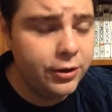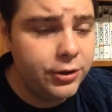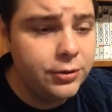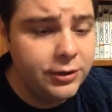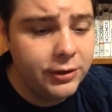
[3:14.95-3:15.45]
a
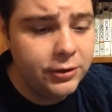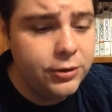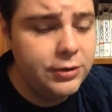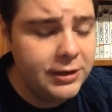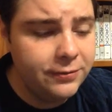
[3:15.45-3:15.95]
unique
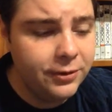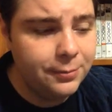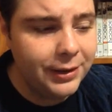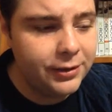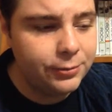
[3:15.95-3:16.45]
unique
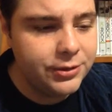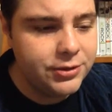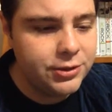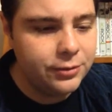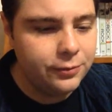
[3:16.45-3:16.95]
filmmaker with
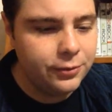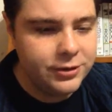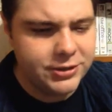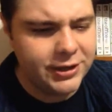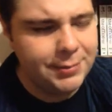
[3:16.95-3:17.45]
his own voice.